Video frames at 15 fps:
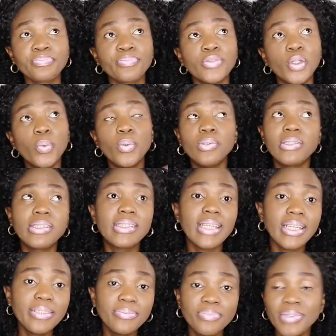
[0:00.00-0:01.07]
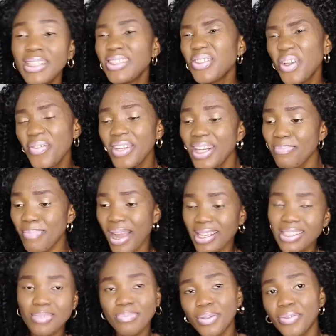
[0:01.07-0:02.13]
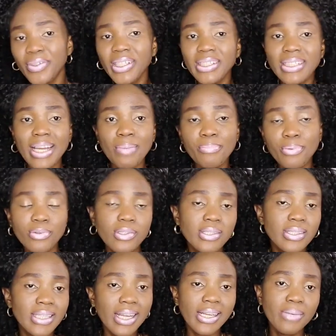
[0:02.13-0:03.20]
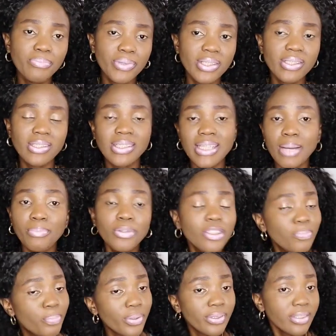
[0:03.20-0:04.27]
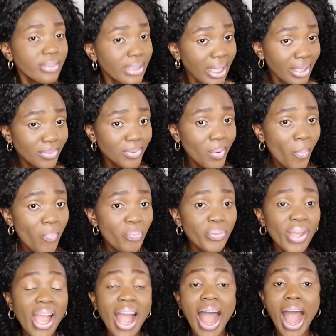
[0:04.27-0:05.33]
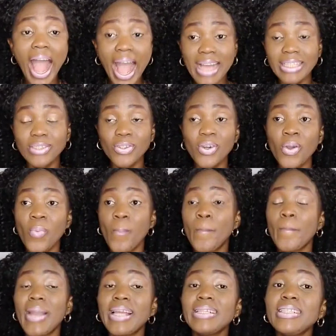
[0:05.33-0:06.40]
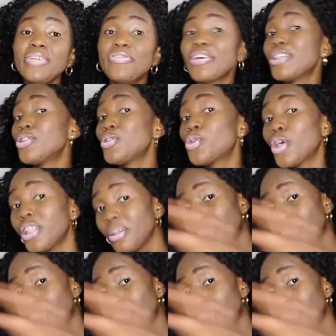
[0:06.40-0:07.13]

you would say it's not really maxi, but really they are both denim dresses. They are both button down, and mine, if I should turn the